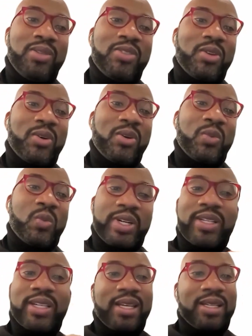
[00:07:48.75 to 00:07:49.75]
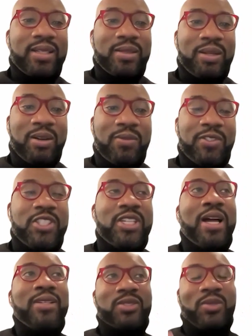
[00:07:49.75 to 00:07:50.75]
So we're getting enough
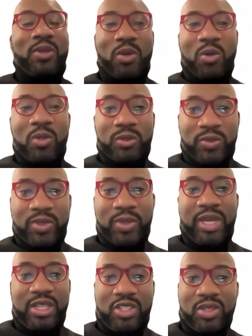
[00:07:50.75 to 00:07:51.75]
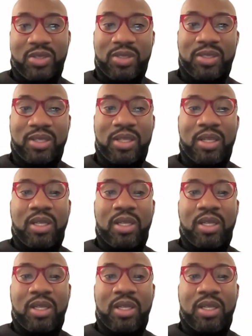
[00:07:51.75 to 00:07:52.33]
shots on goals for the majors.